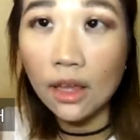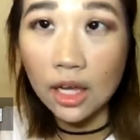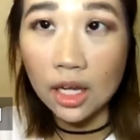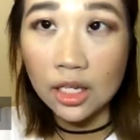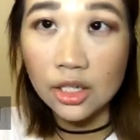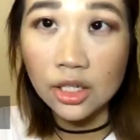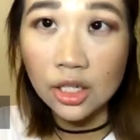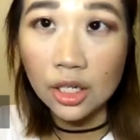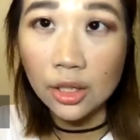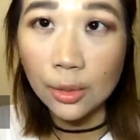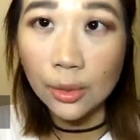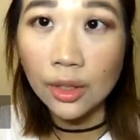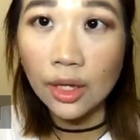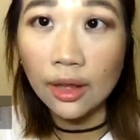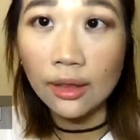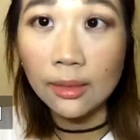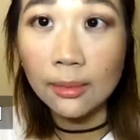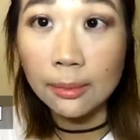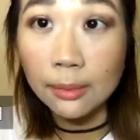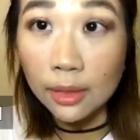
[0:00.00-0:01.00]
eyeshadow
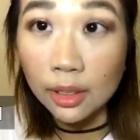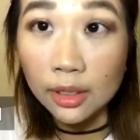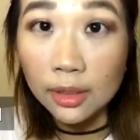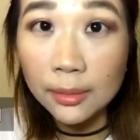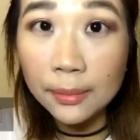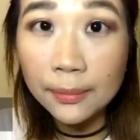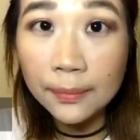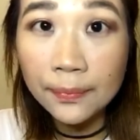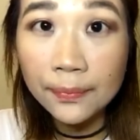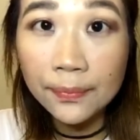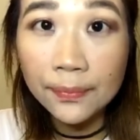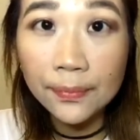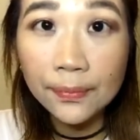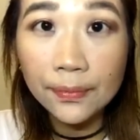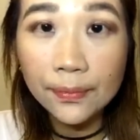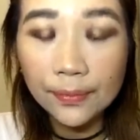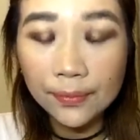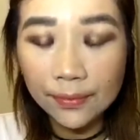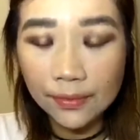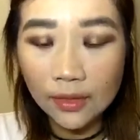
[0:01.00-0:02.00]
at the bottom.
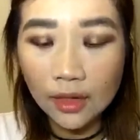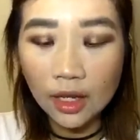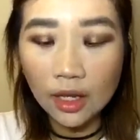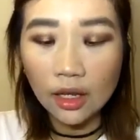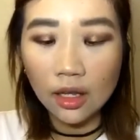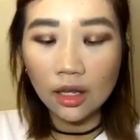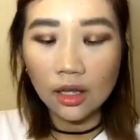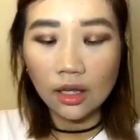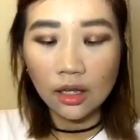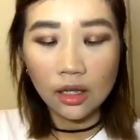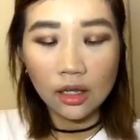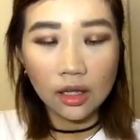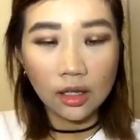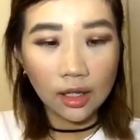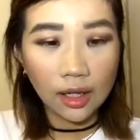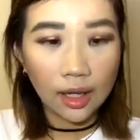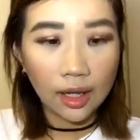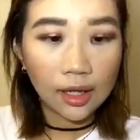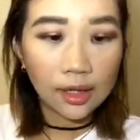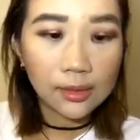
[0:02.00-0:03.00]

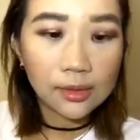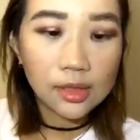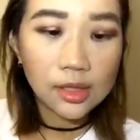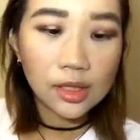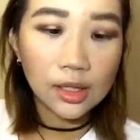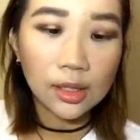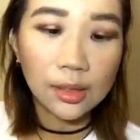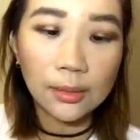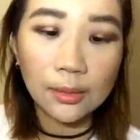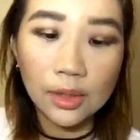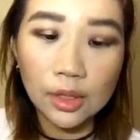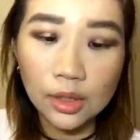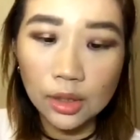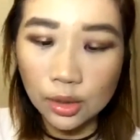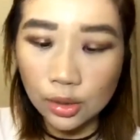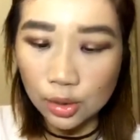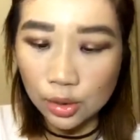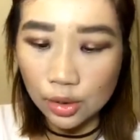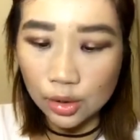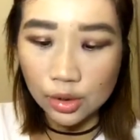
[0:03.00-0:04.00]
Okay, so I'm going
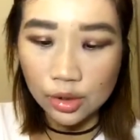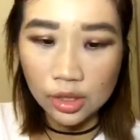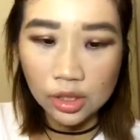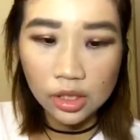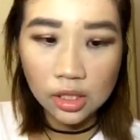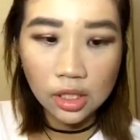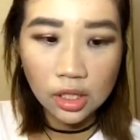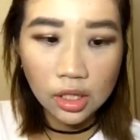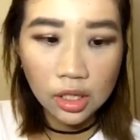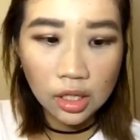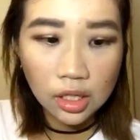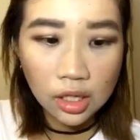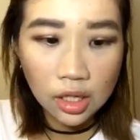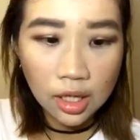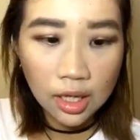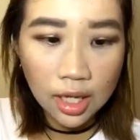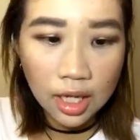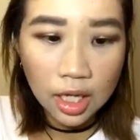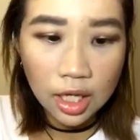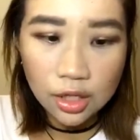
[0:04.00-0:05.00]
to use
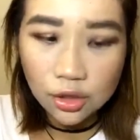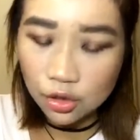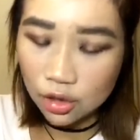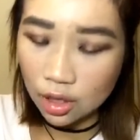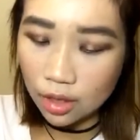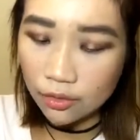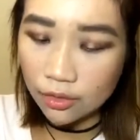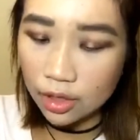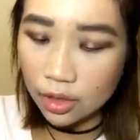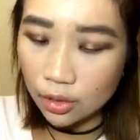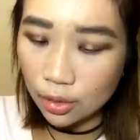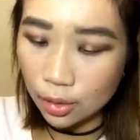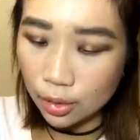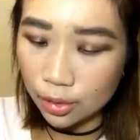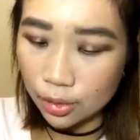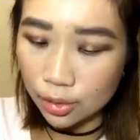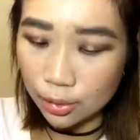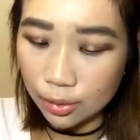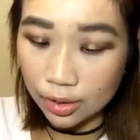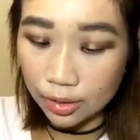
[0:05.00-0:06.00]
cherry
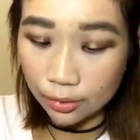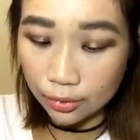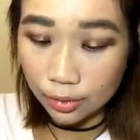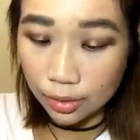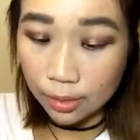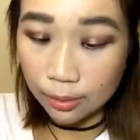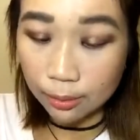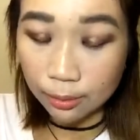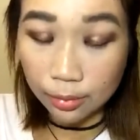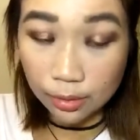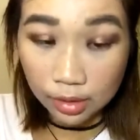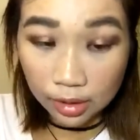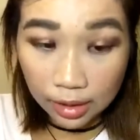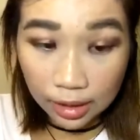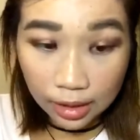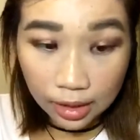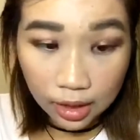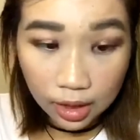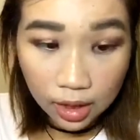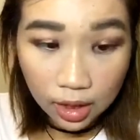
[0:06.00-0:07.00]
cordial and cream
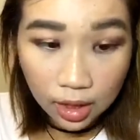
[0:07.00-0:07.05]
brulee.